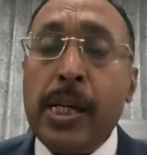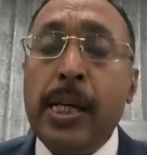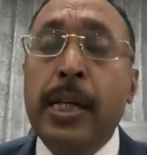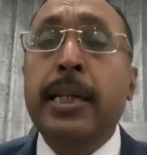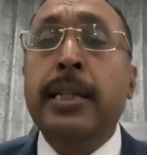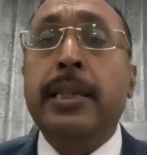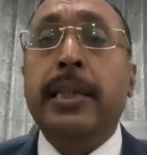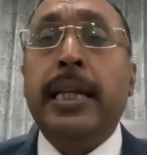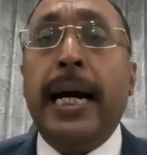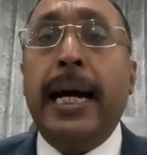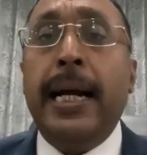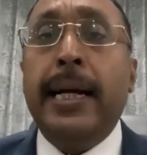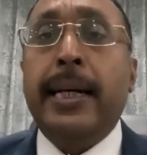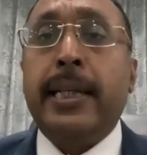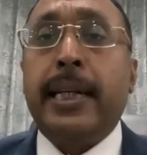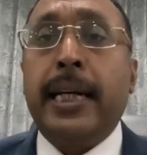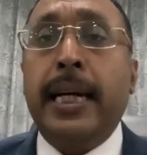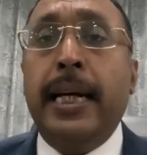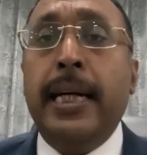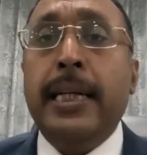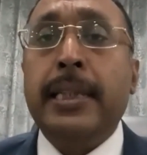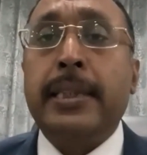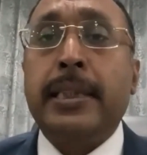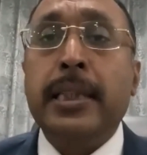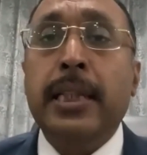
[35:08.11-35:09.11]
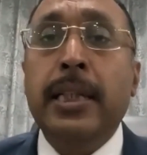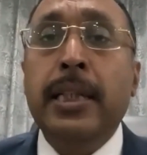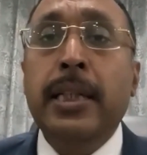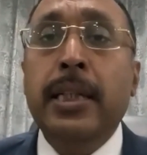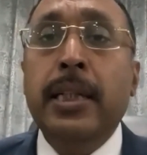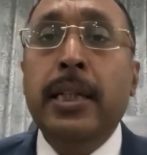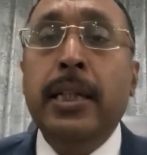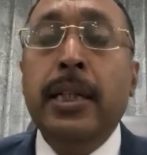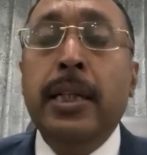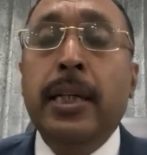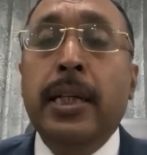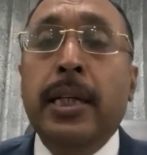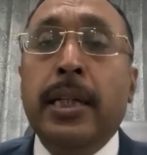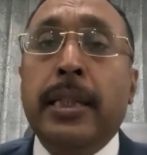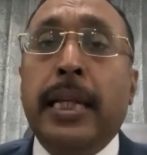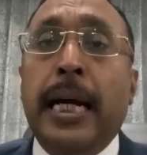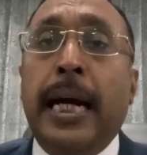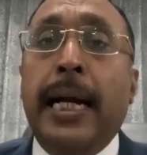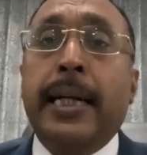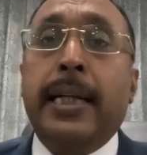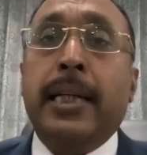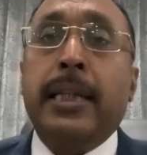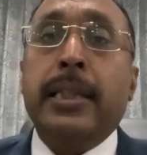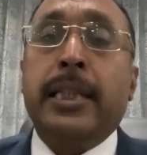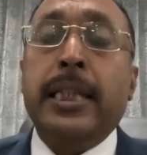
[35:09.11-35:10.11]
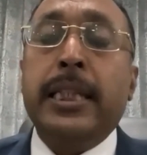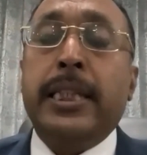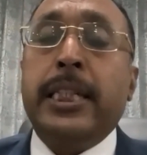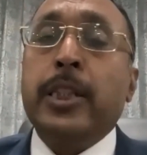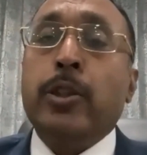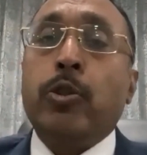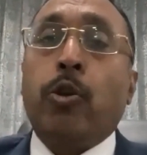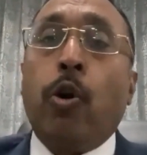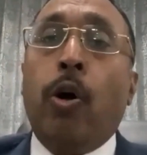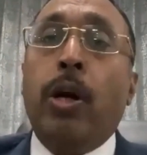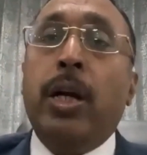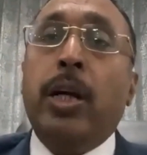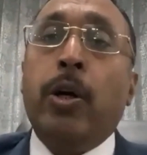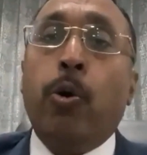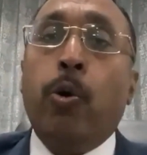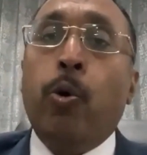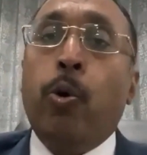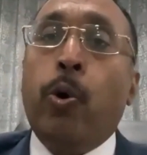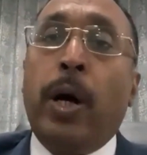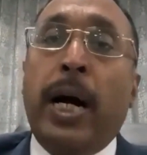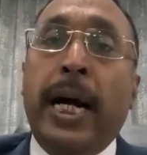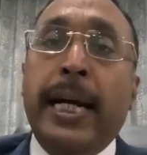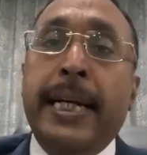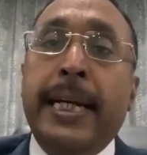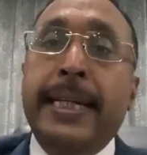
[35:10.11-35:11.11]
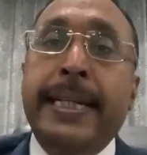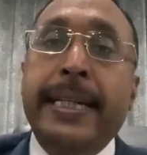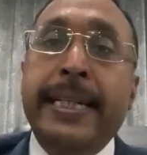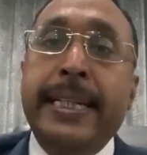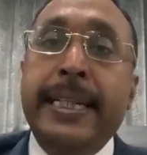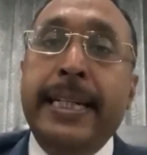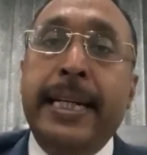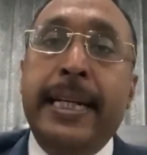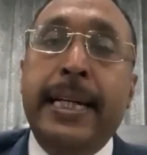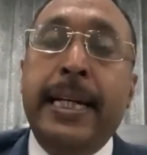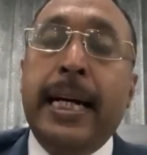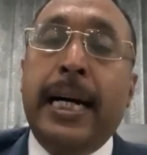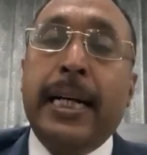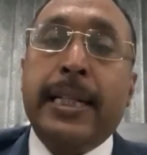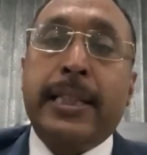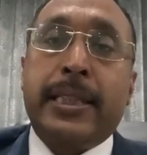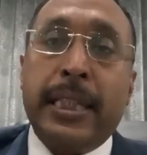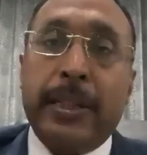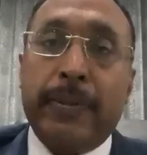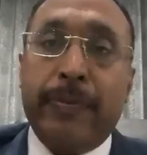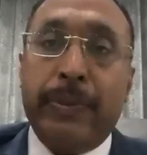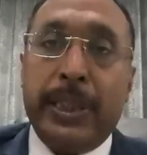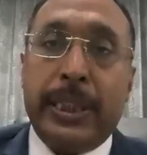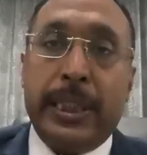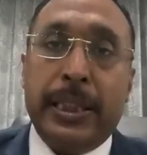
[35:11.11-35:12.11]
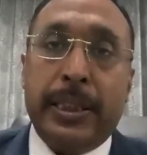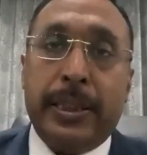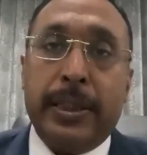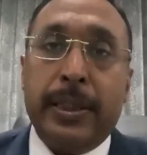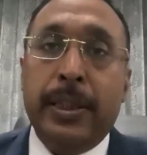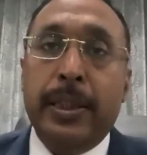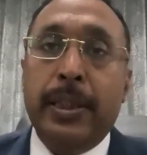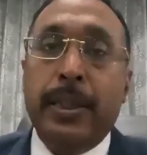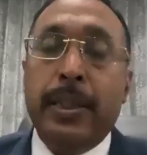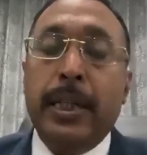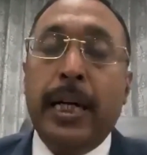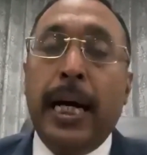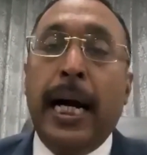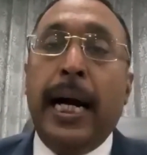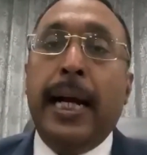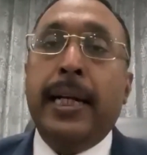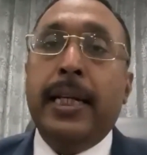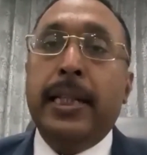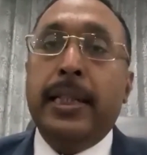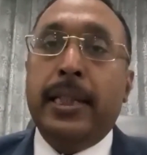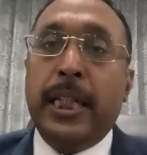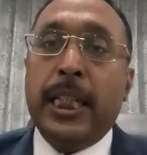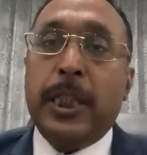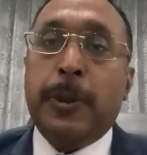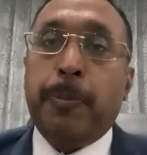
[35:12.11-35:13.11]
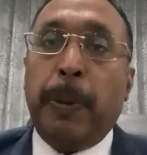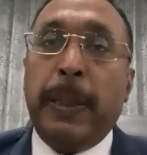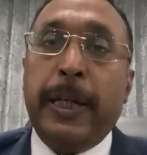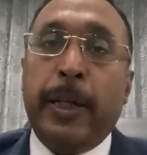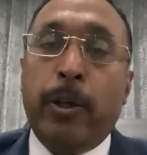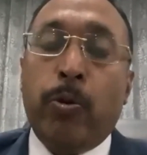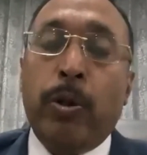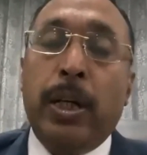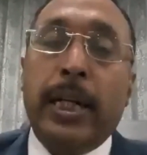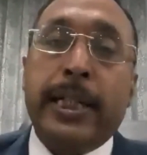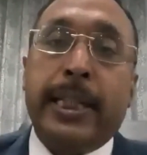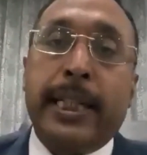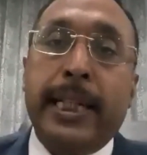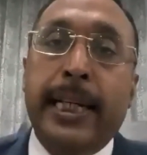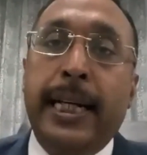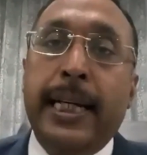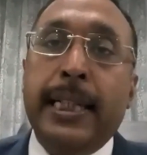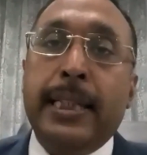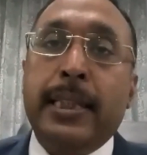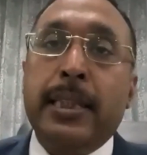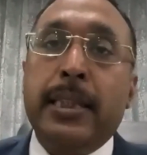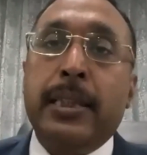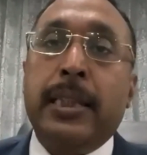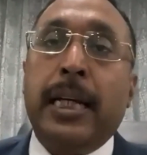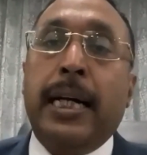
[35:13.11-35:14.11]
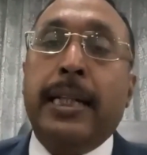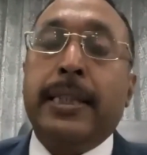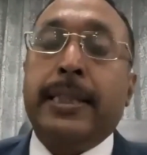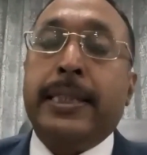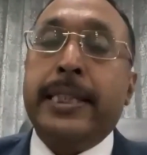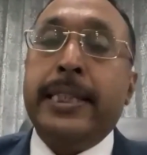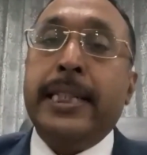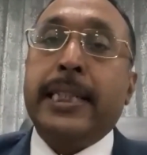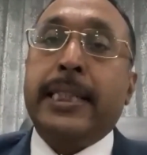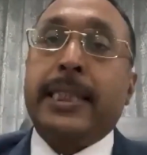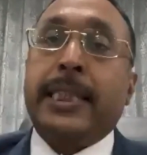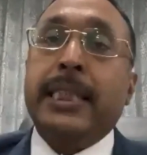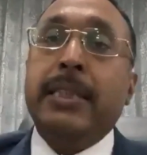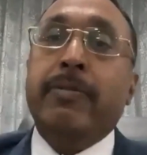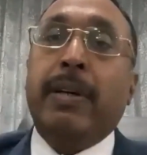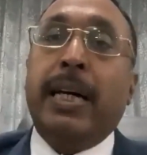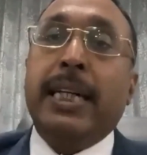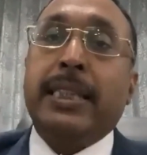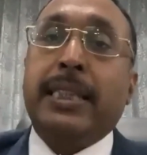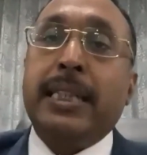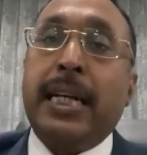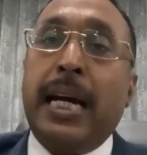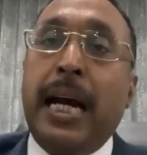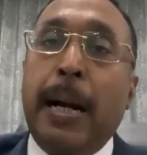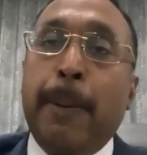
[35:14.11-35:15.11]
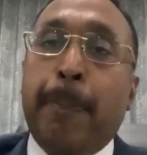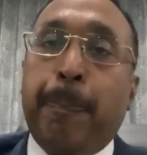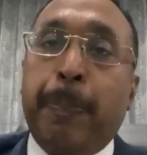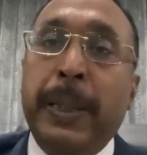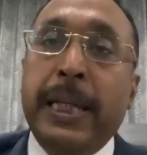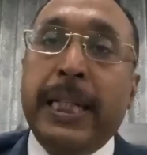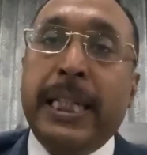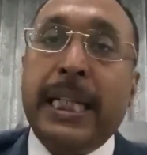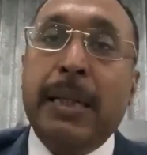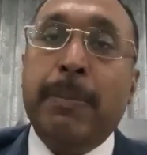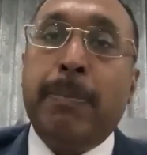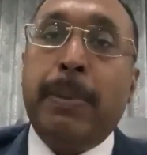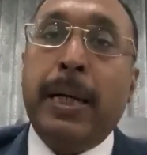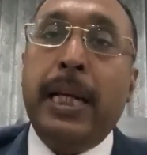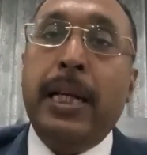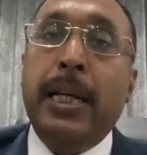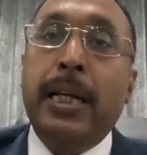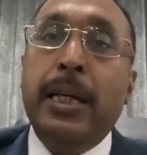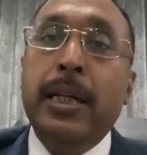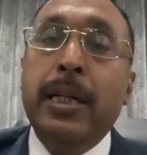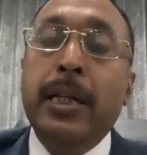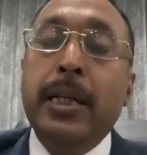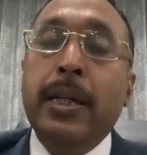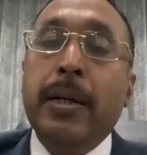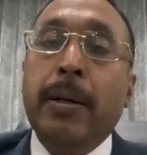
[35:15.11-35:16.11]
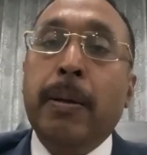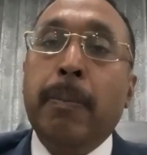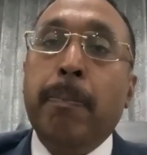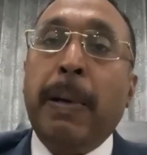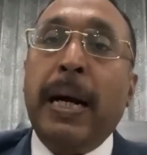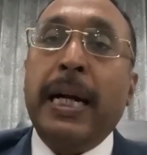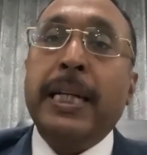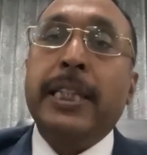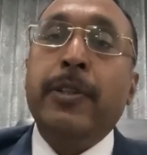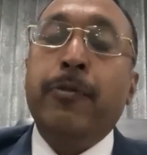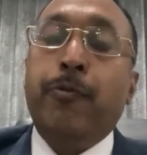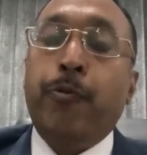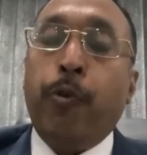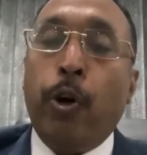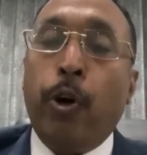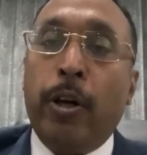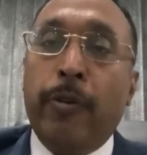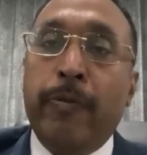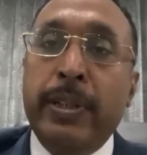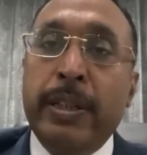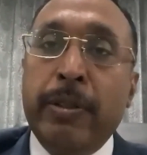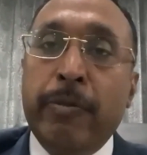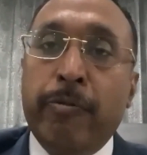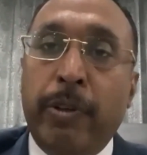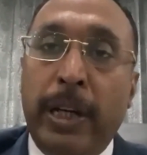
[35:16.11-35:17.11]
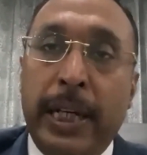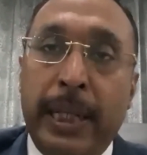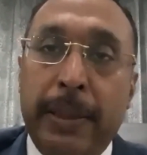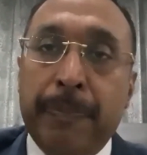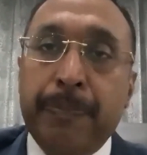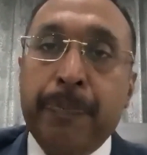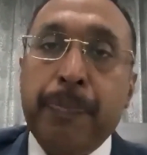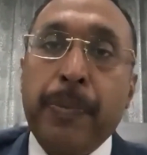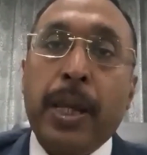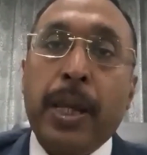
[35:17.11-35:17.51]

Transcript: In that case, that this is called OIDAR services. And in this particular case, the GST was applicable by the following way.